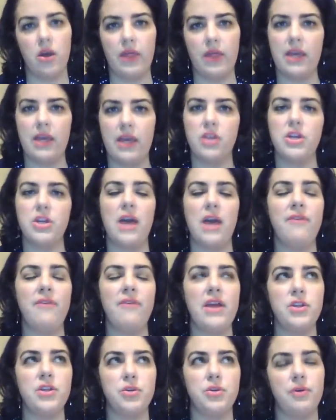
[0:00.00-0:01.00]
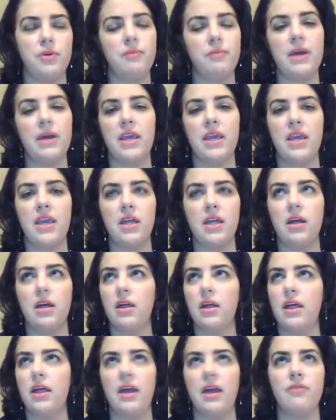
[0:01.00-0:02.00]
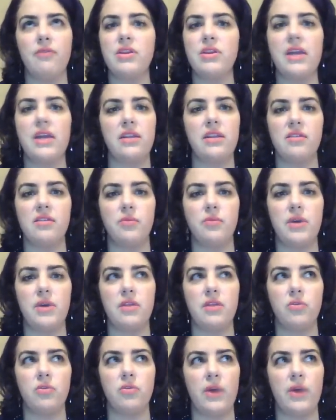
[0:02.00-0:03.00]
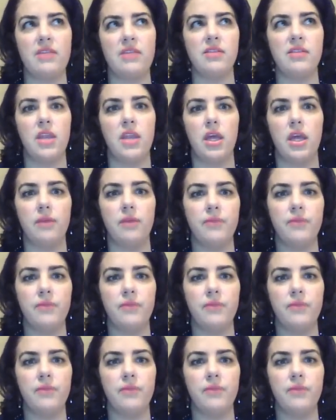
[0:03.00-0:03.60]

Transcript: Like, I've had shrimp, I can't, every day this week, twice today.